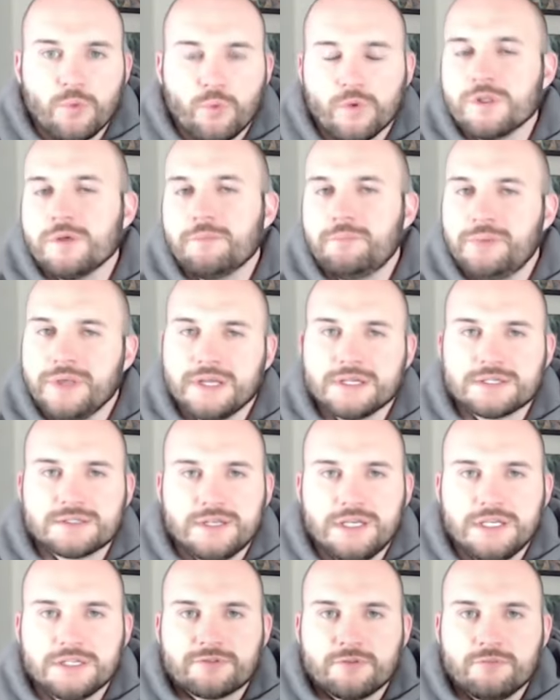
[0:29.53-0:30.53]
of the biggest
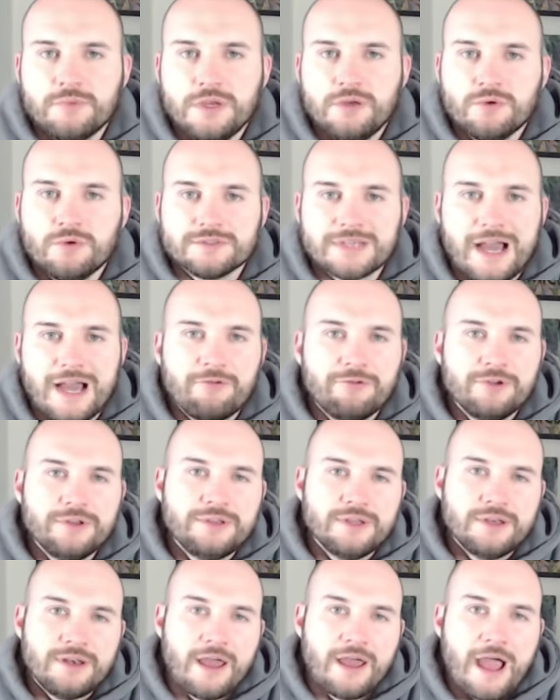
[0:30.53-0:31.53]
things for me was I really
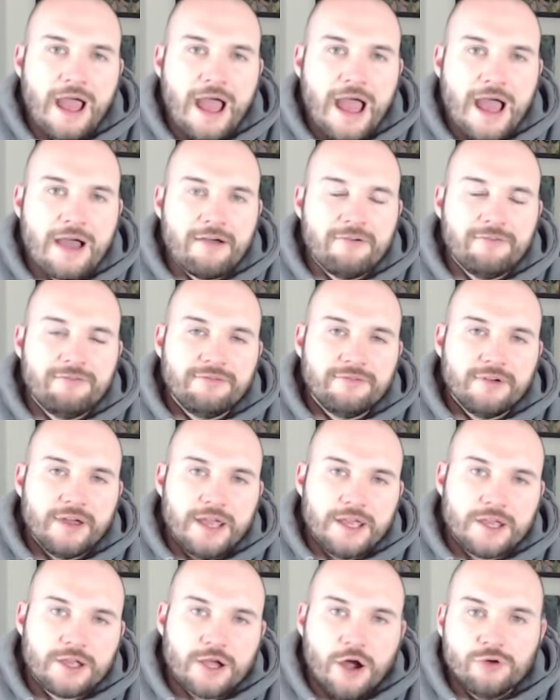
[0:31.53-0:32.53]
didn't have
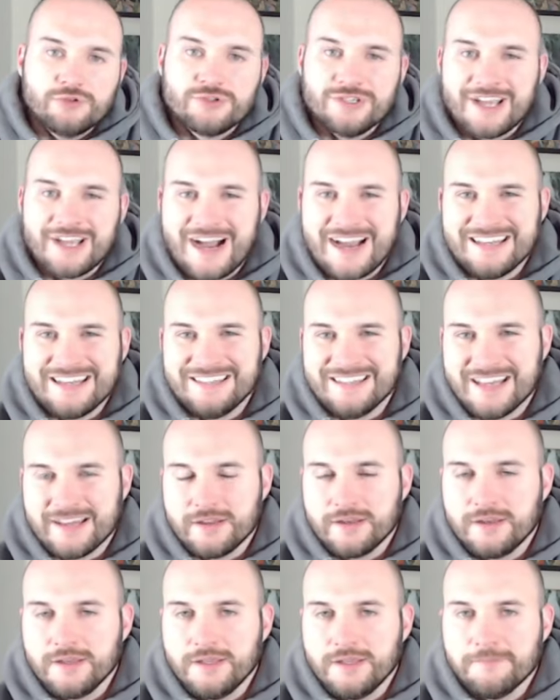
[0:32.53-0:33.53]
a coaching
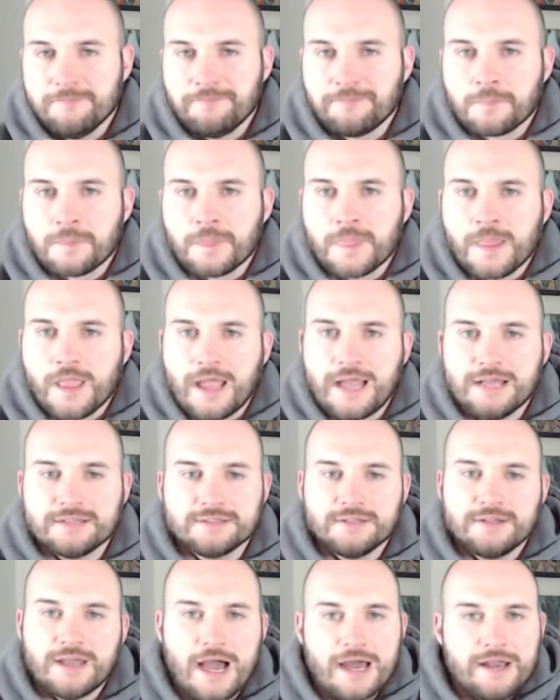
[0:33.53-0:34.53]
identity, as
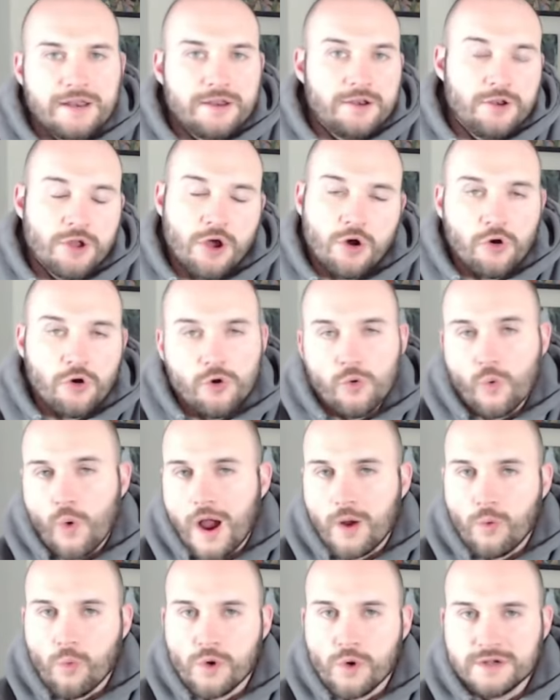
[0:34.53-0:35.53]
in I didn't know who
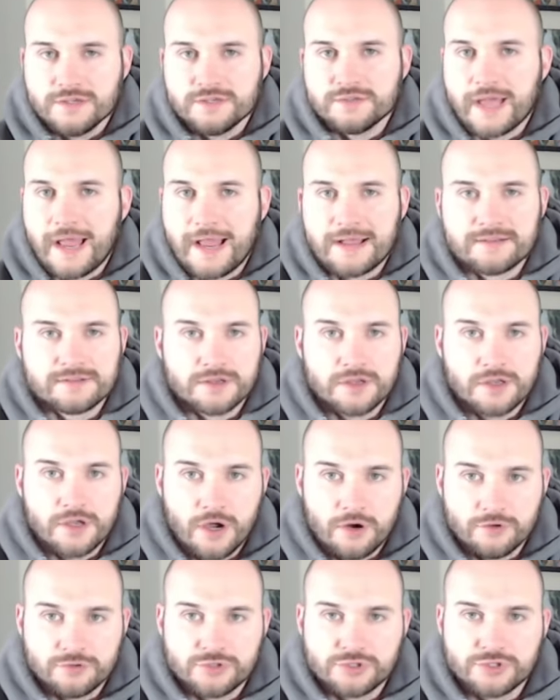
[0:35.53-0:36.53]
I was as a
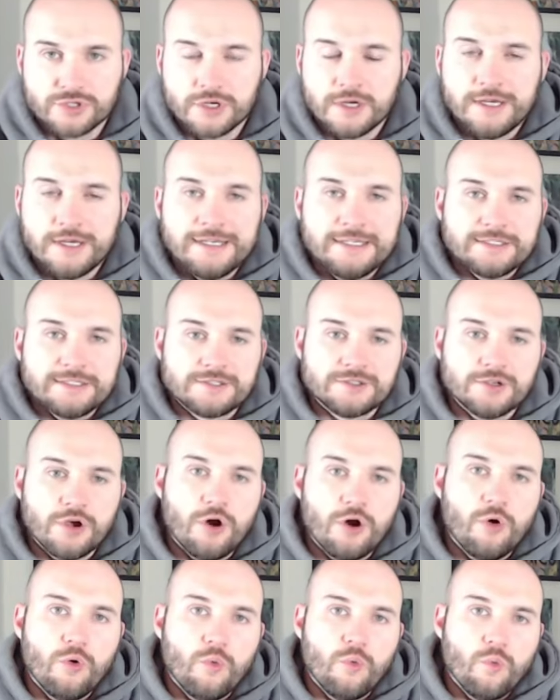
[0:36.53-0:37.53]
coach.
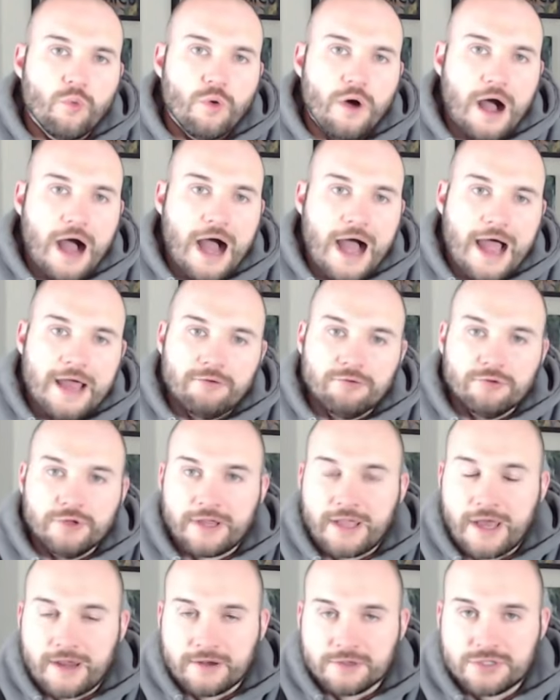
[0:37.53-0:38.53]
So I really
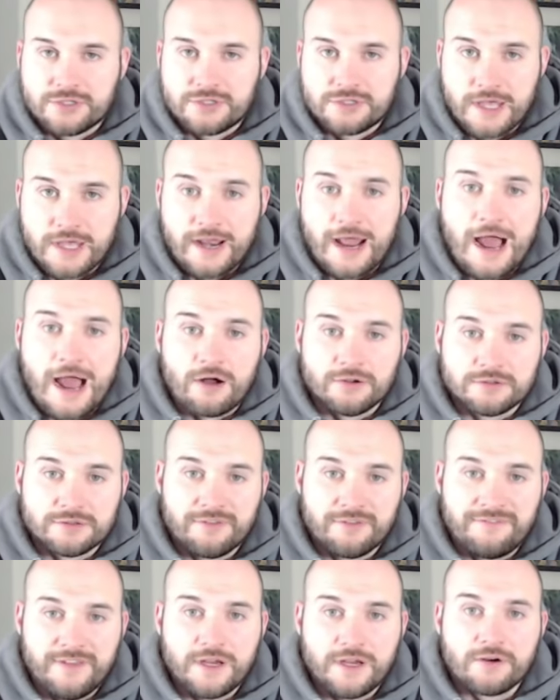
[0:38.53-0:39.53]
kind of set out to
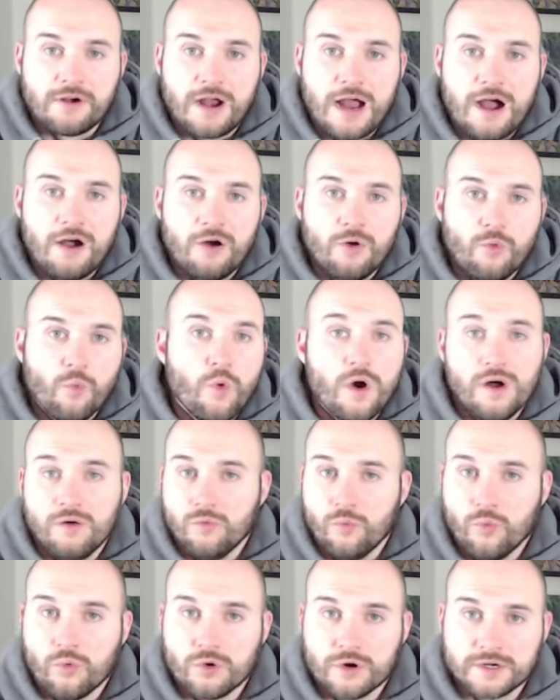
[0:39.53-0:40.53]
figure out what
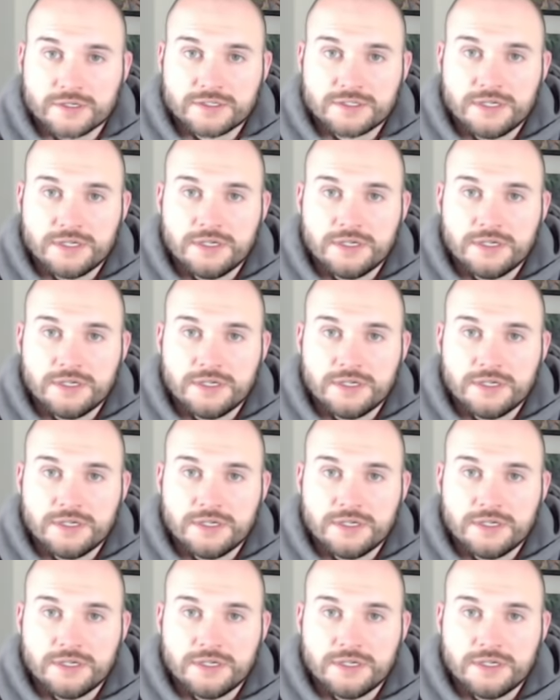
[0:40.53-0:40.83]
worked